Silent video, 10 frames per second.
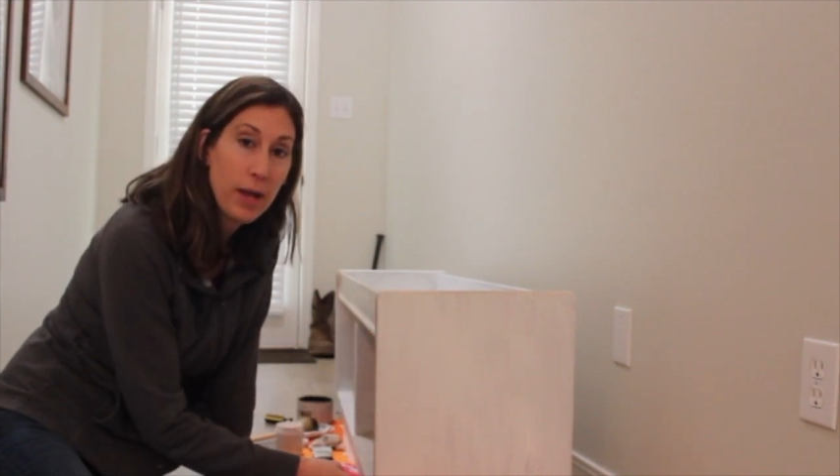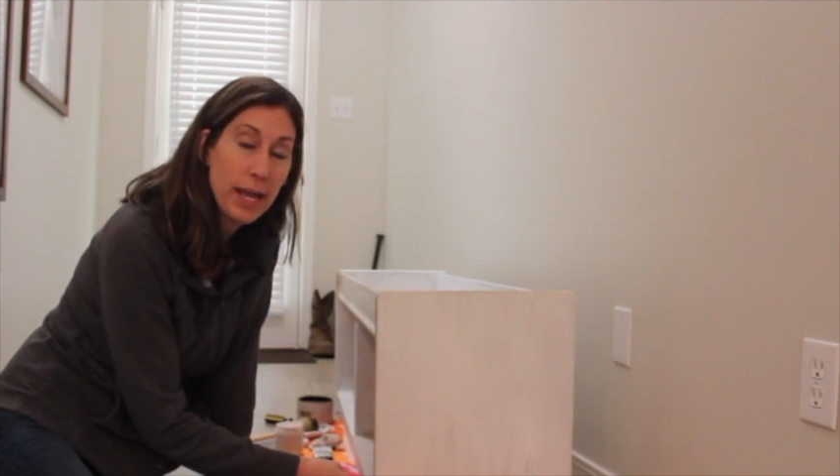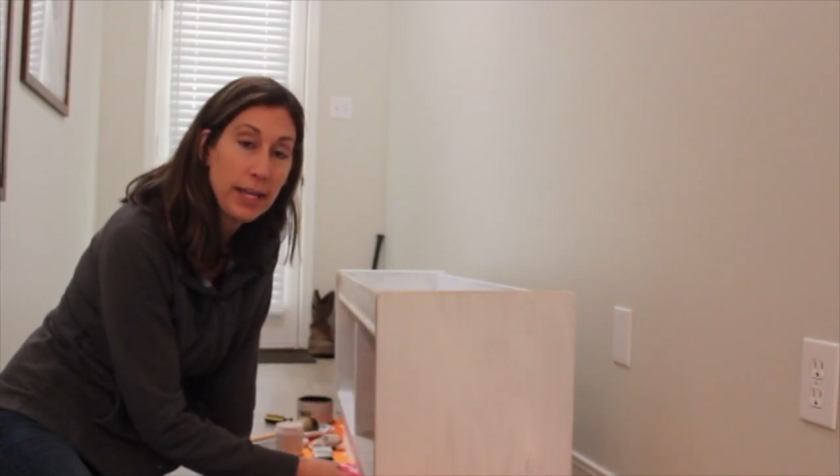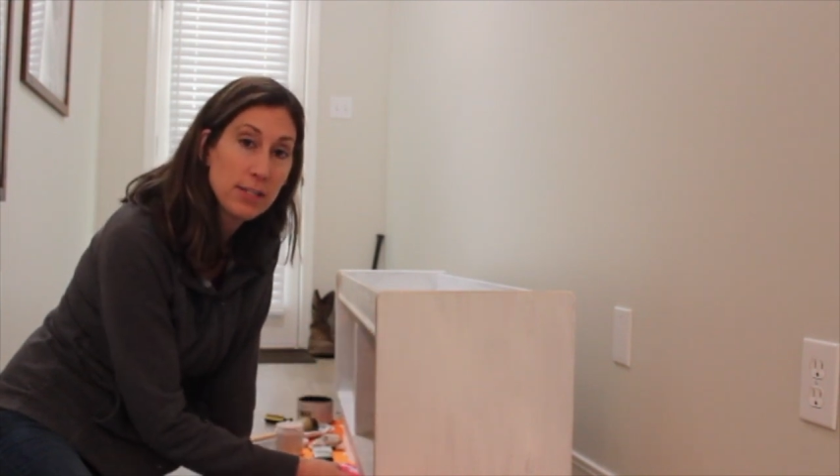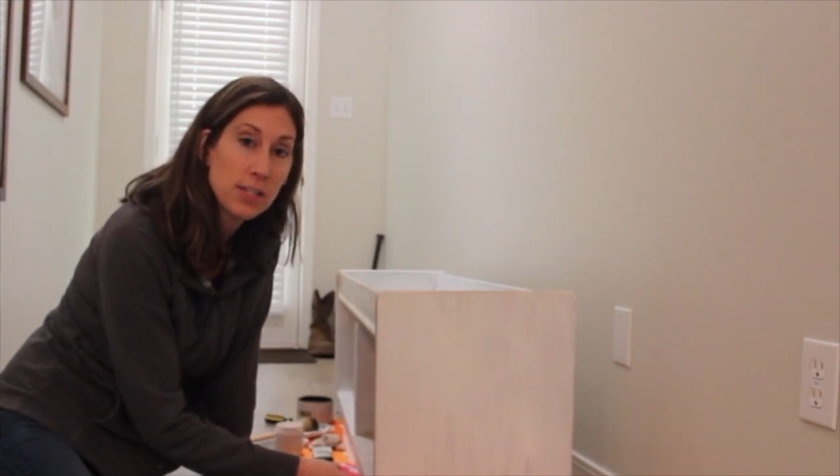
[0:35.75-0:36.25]

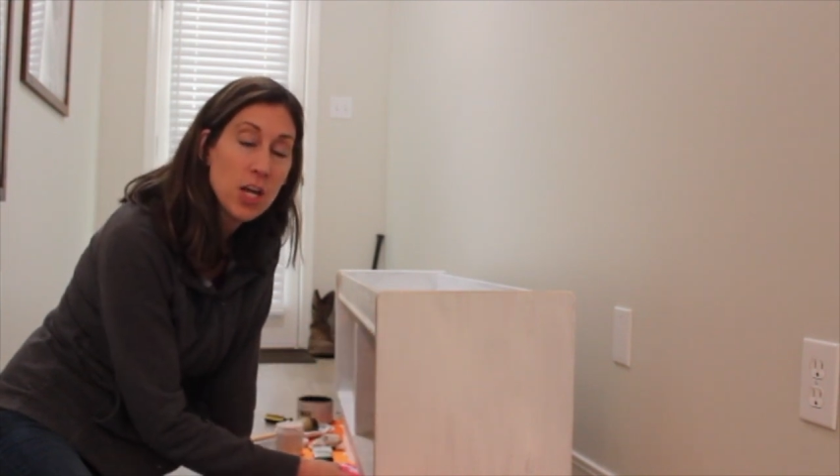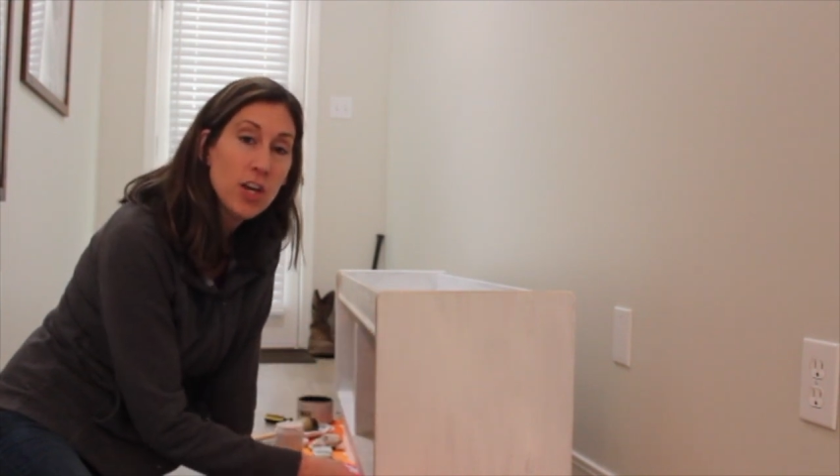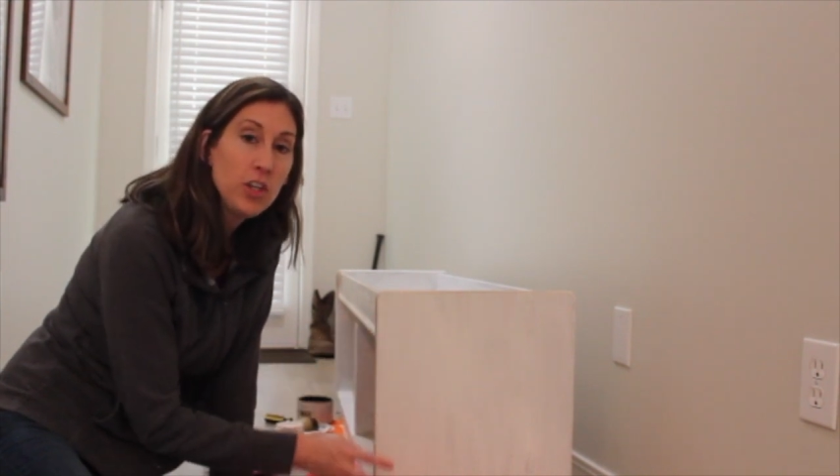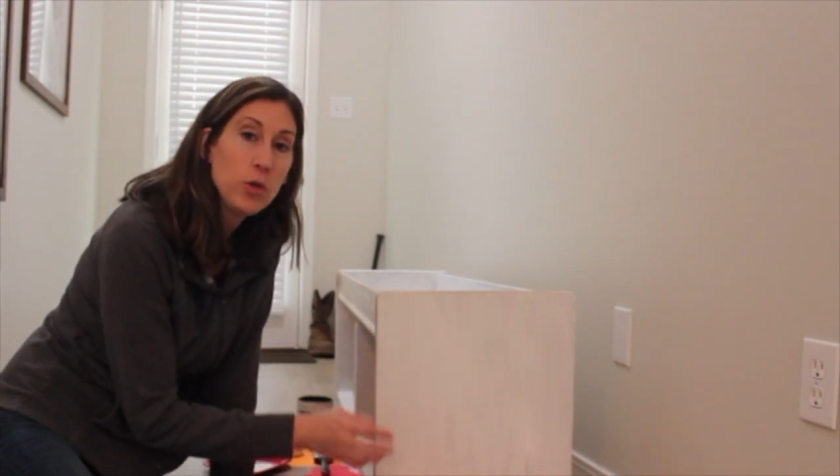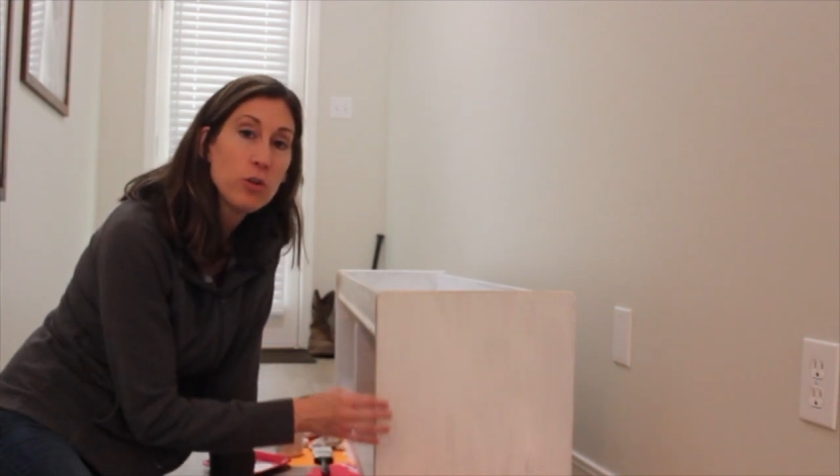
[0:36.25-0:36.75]
paint.
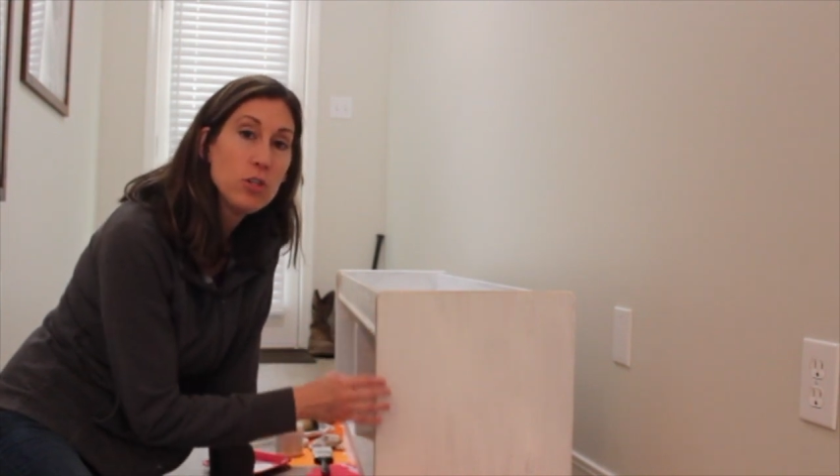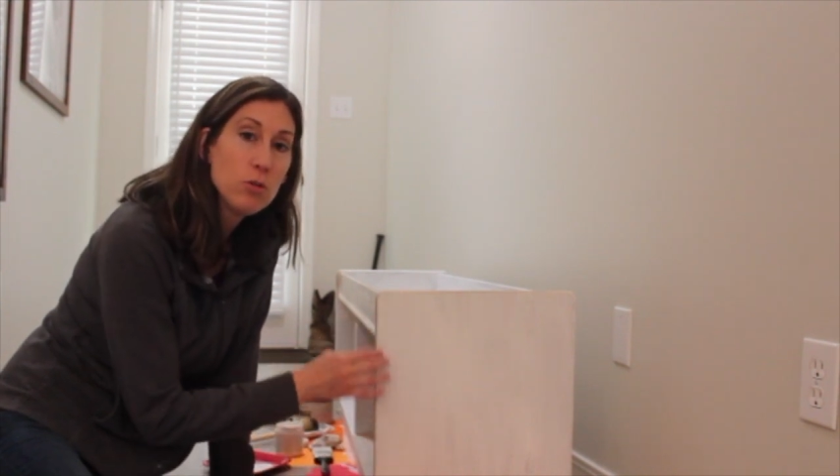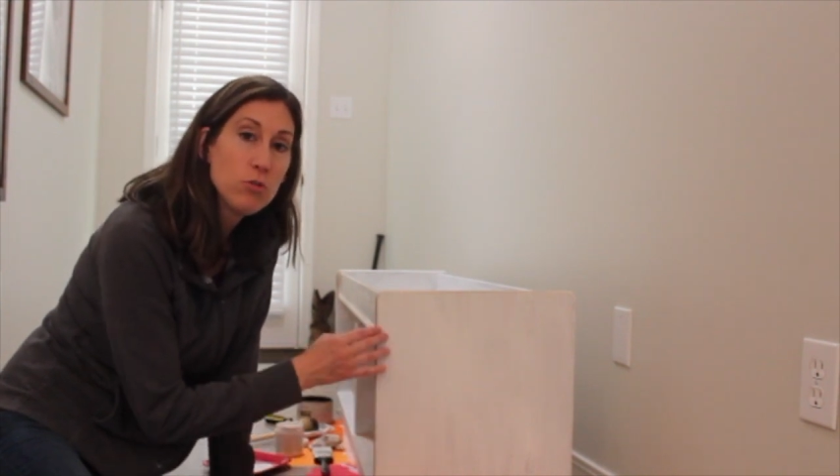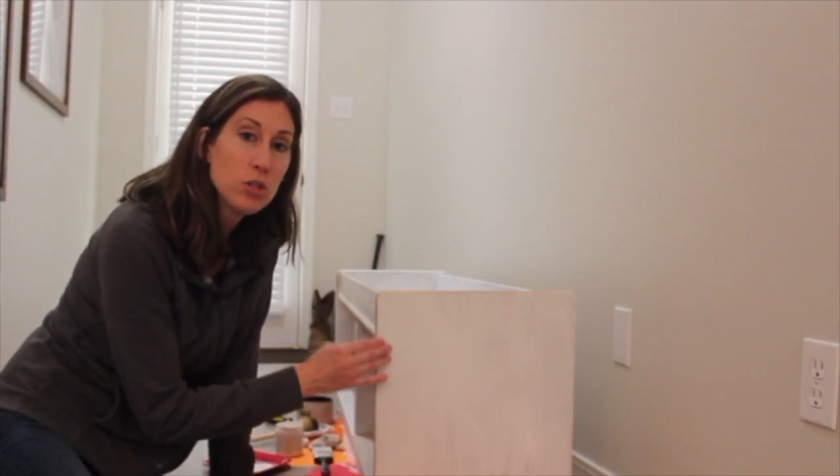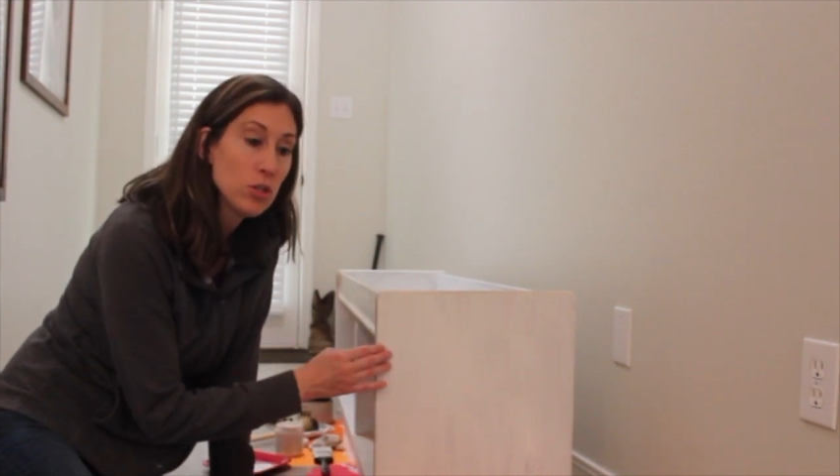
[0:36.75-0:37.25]
You can
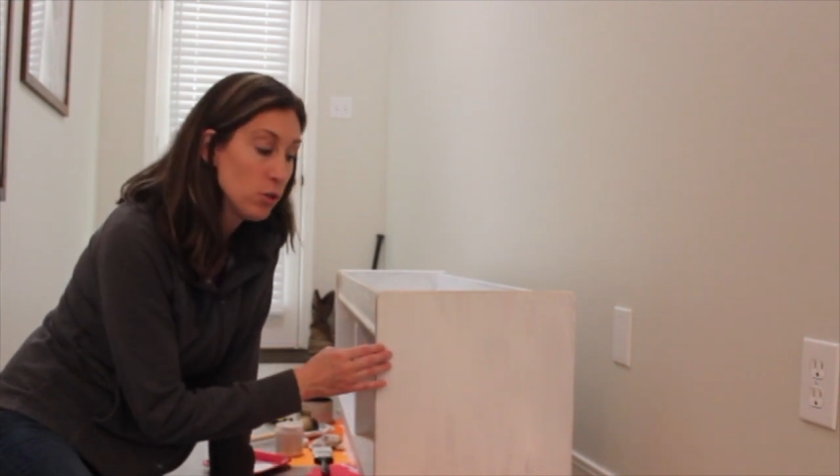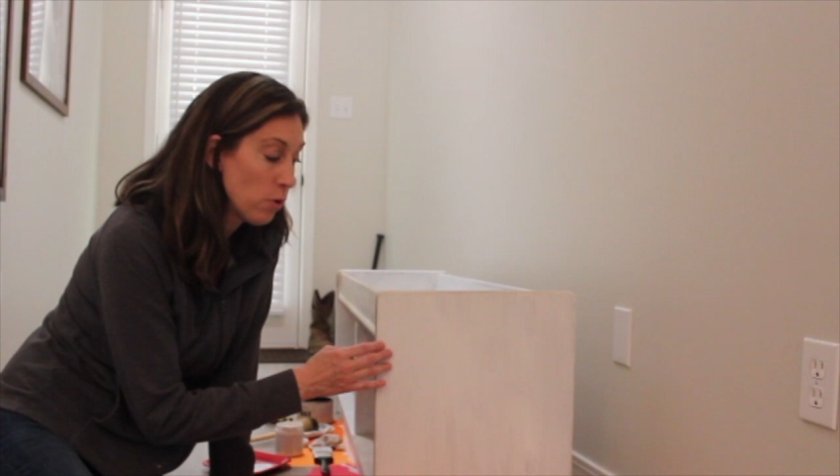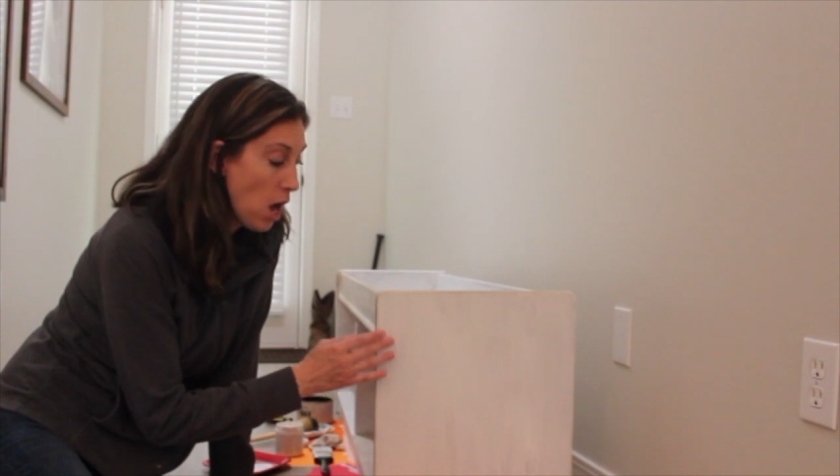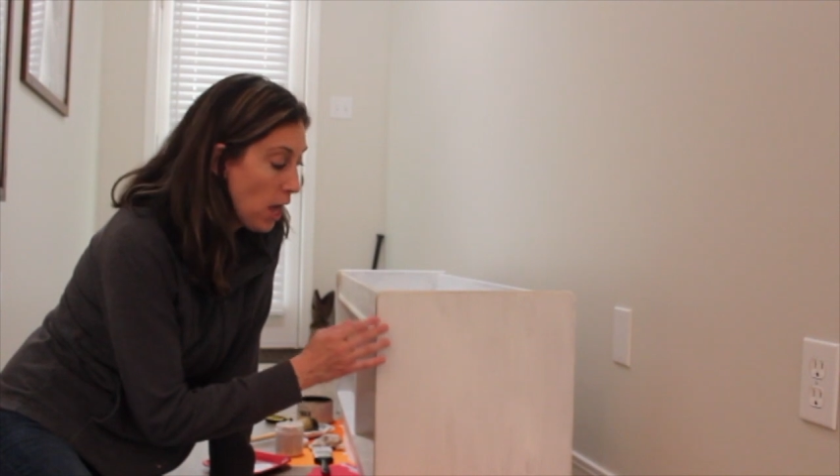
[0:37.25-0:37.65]
do two.